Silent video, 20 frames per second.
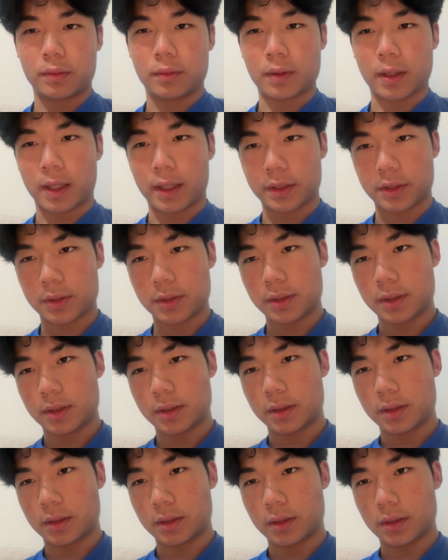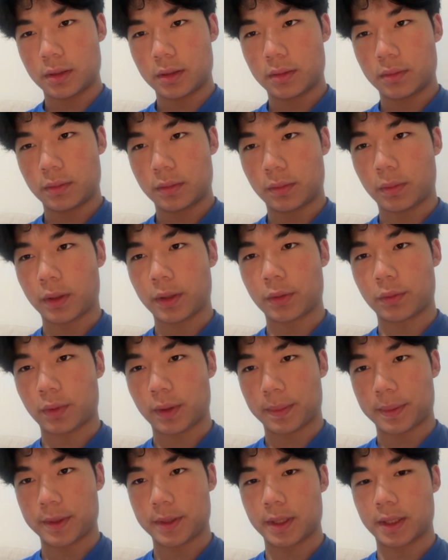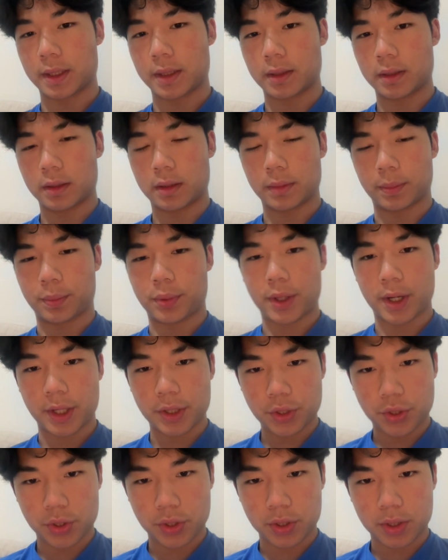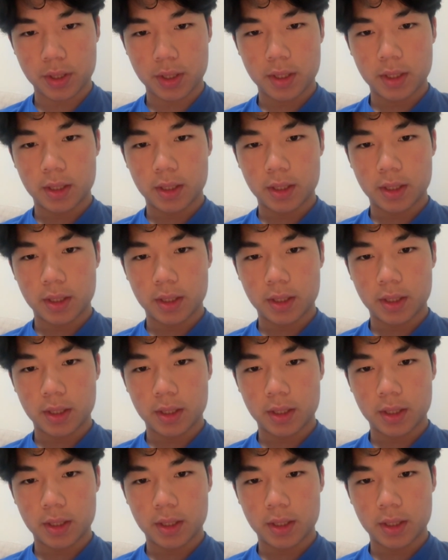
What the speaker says: actually want to represent the pressure